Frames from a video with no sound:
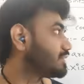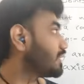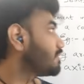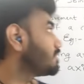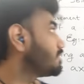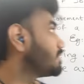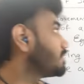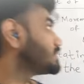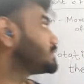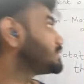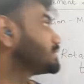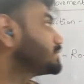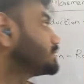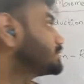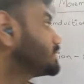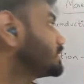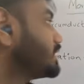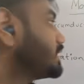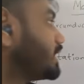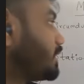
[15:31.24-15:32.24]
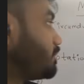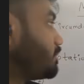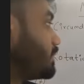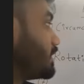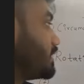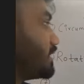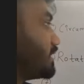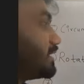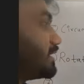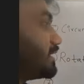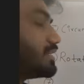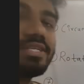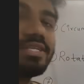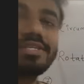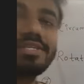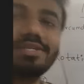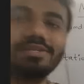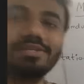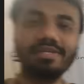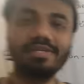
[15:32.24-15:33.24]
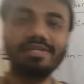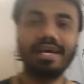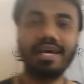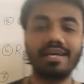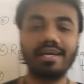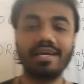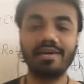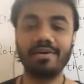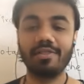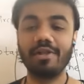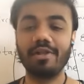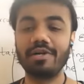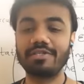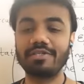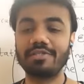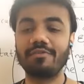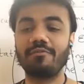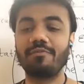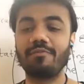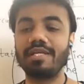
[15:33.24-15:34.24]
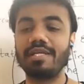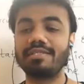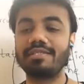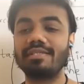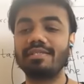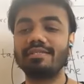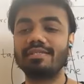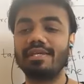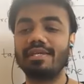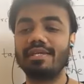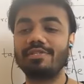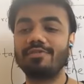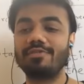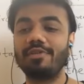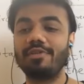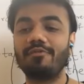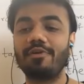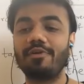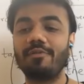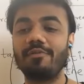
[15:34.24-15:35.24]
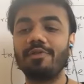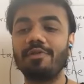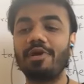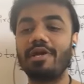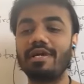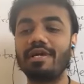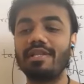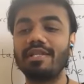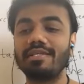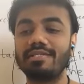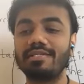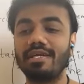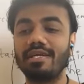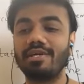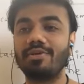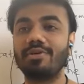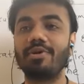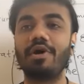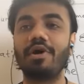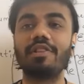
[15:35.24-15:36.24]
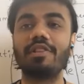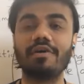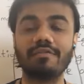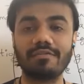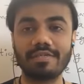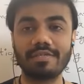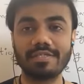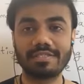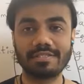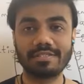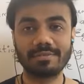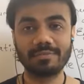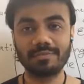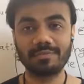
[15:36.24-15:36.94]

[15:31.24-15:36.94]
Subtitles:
I wish you a happy Ganesh Chaturthi and lots of blessings as well from Lord Ganesha to all of us.